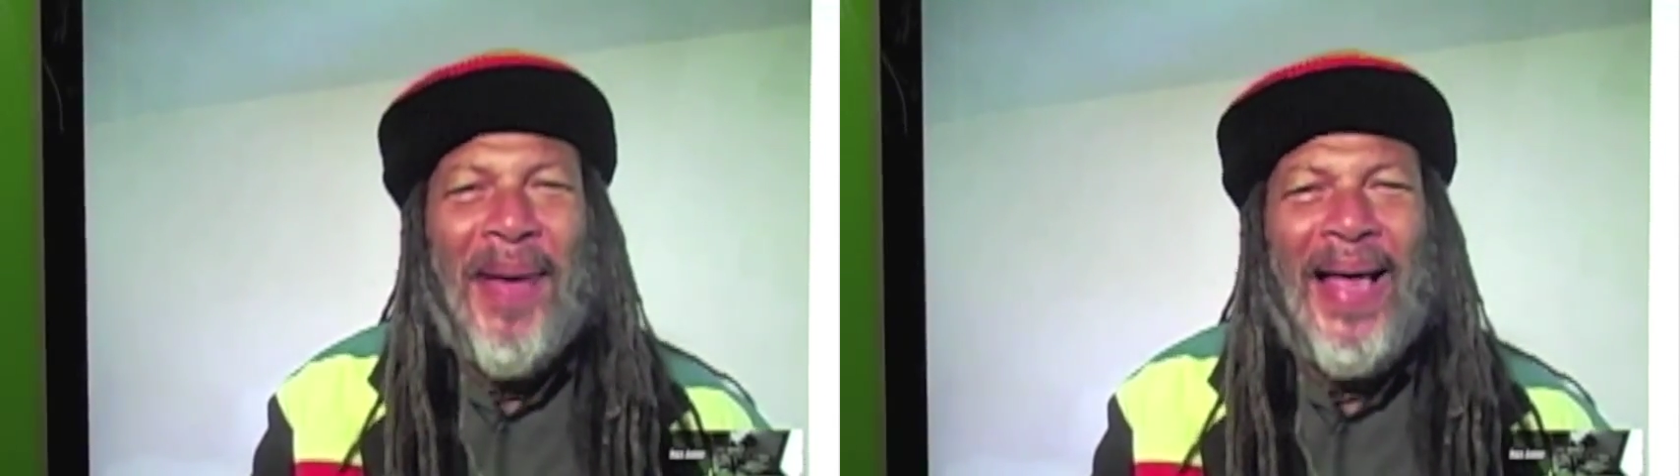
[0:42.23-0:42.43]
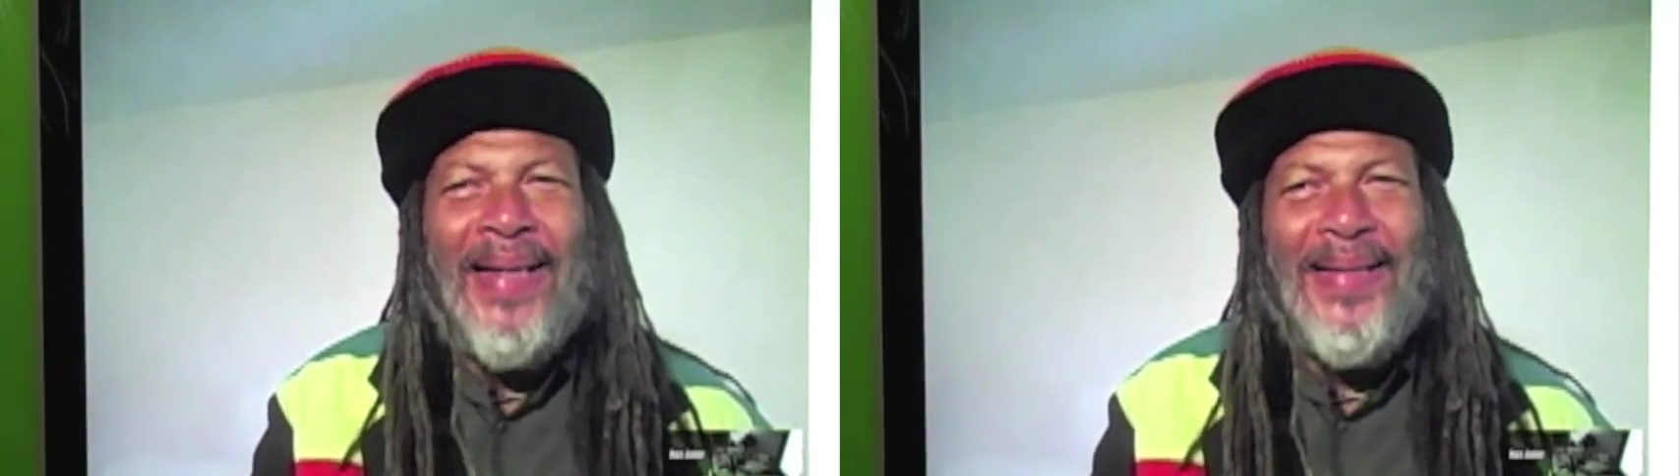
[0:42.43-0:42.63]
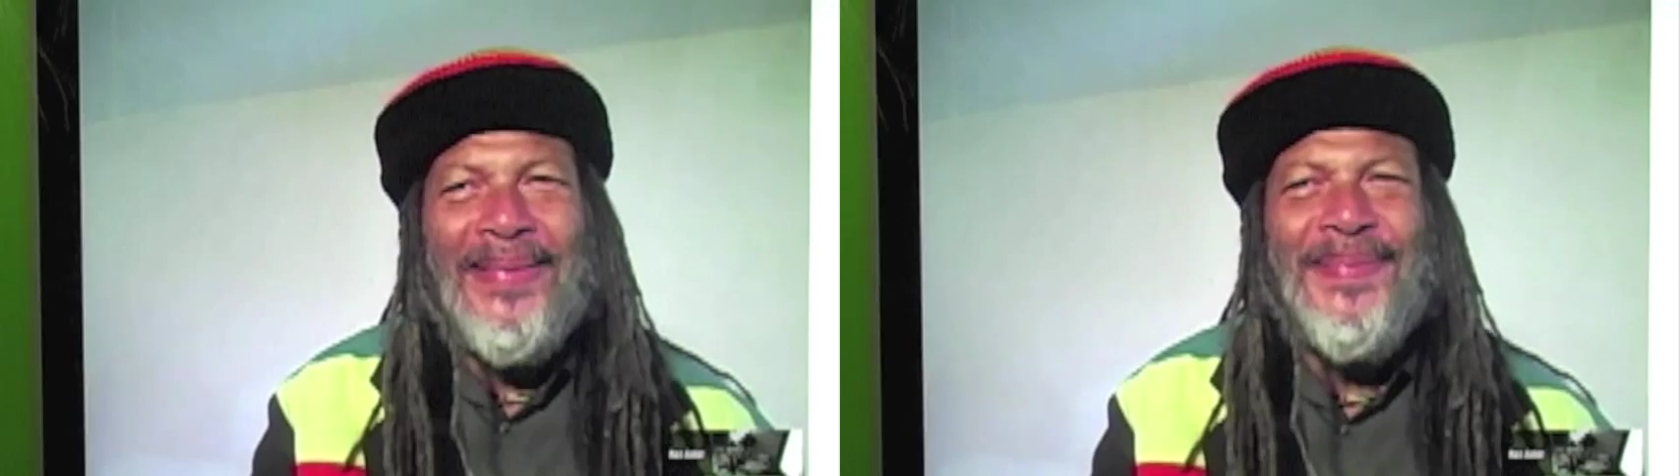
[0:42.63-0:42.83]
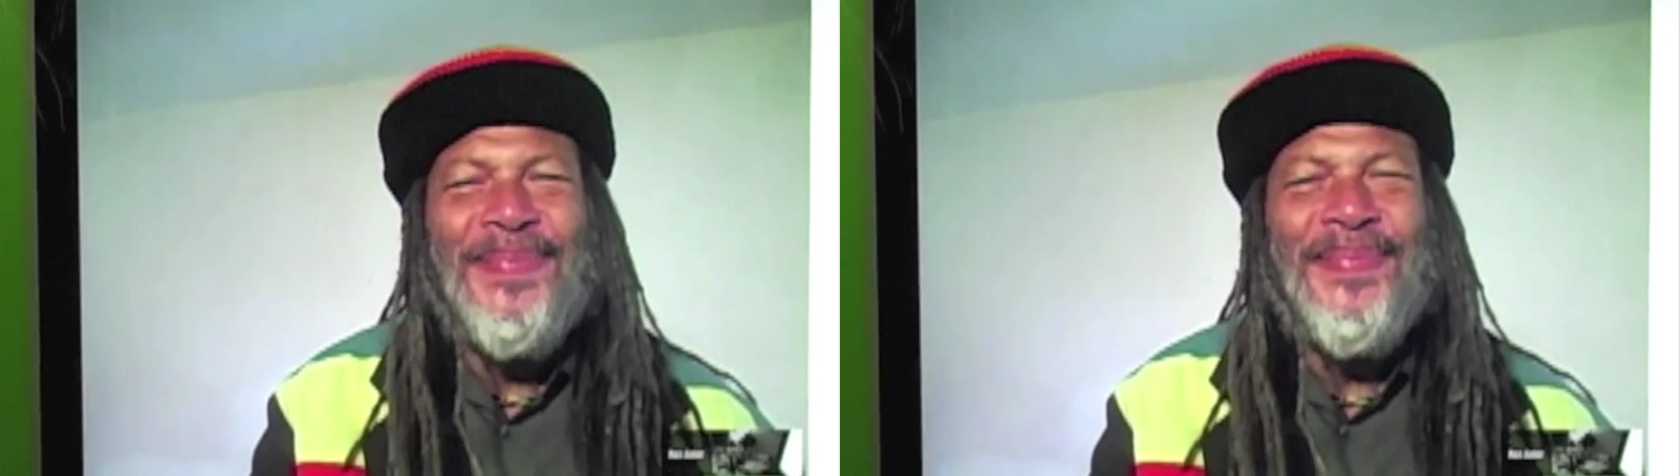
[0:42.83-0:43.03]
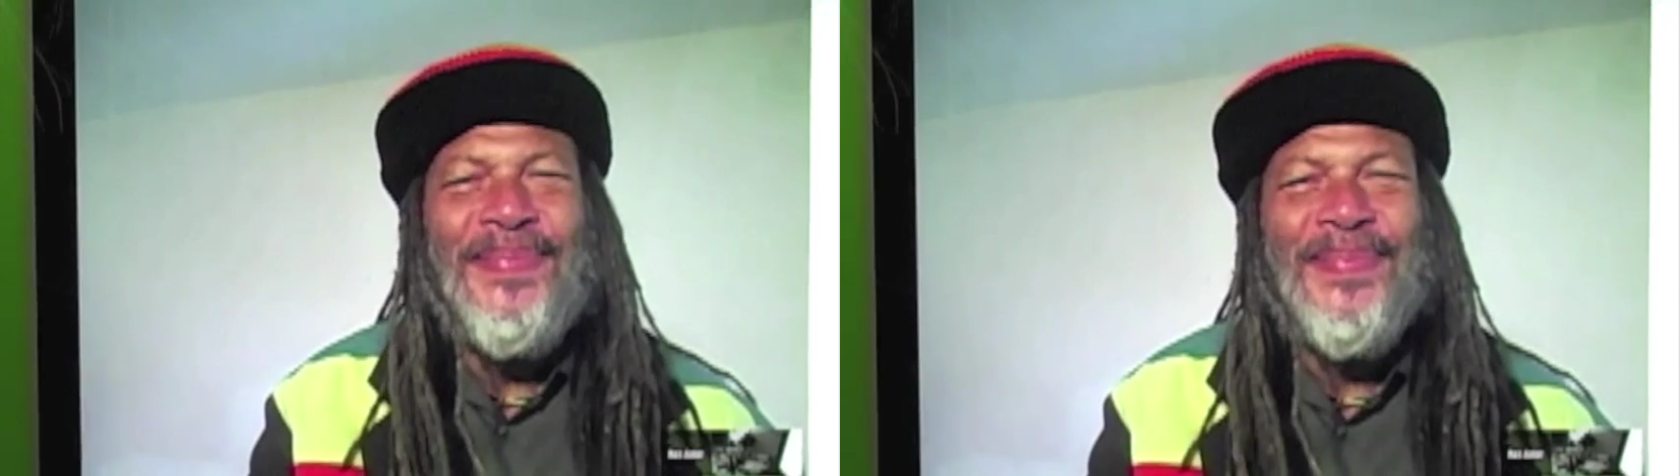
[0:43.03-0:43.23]
Rasta
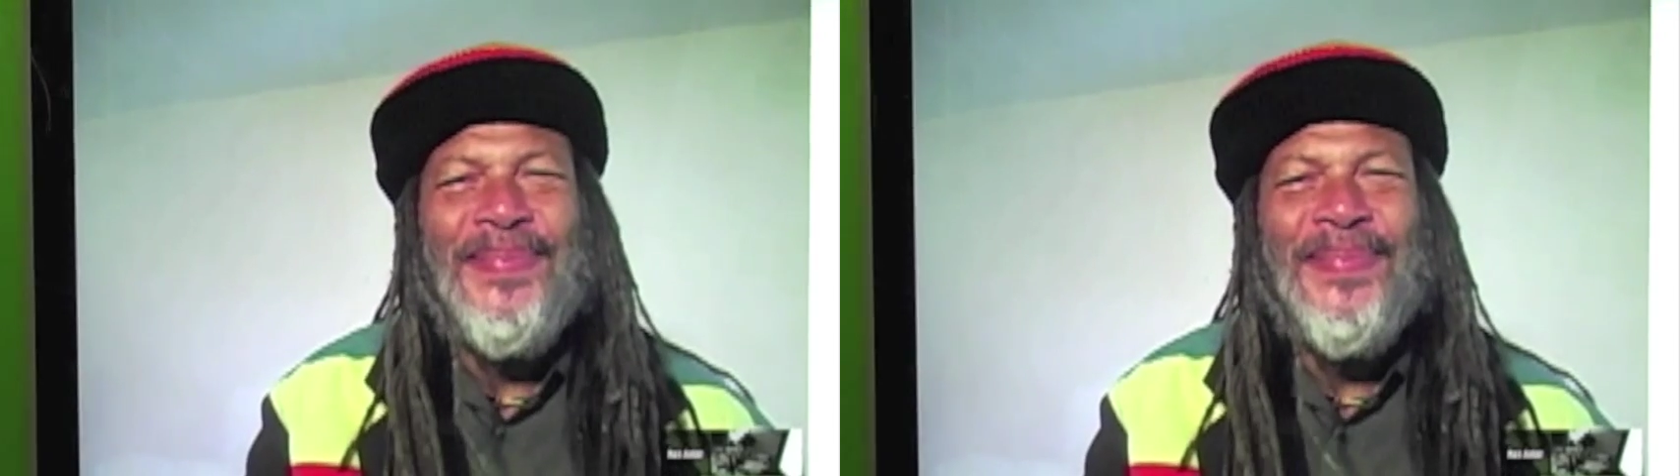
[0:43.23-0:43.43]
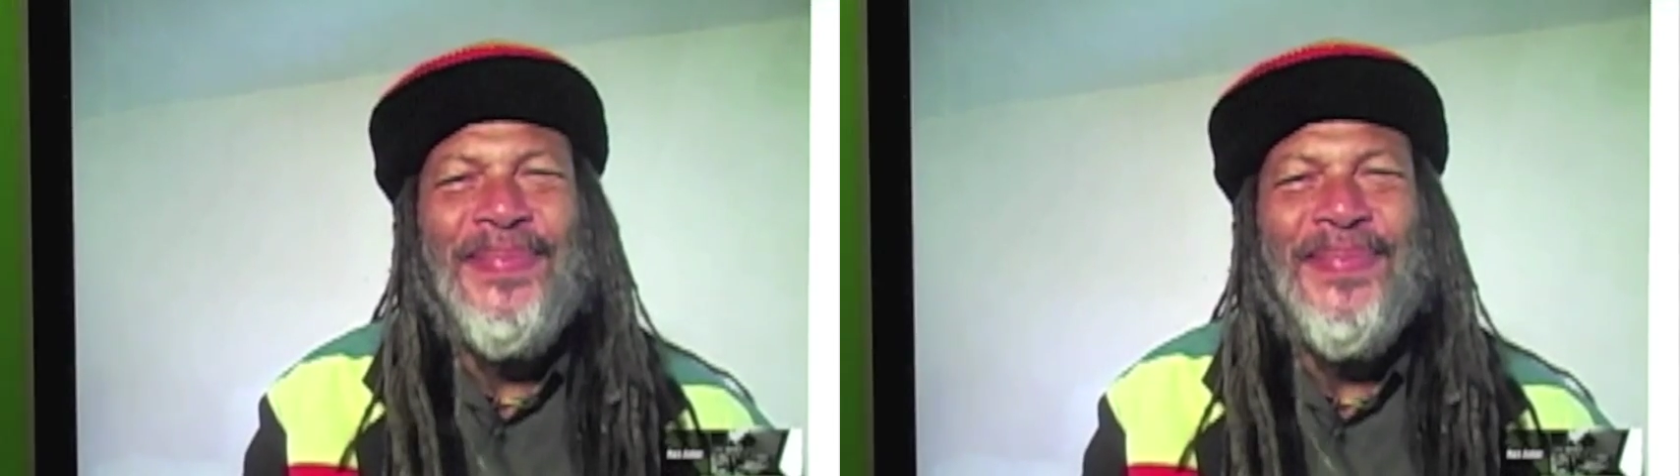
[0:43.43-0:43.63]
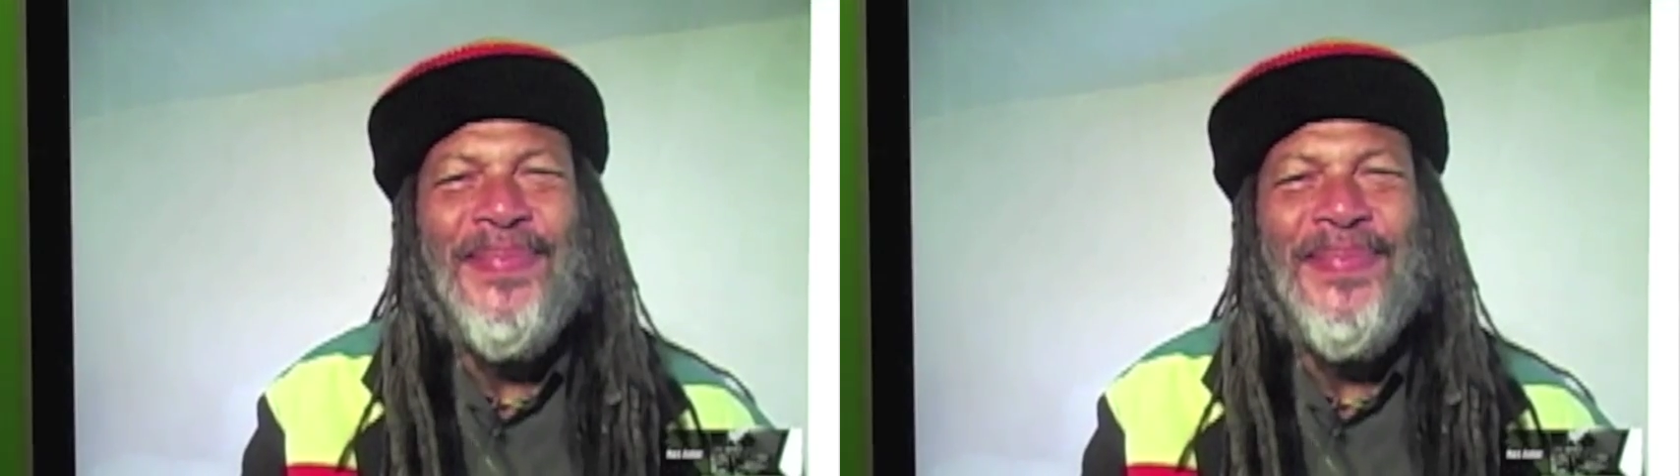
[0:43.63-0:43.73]
man,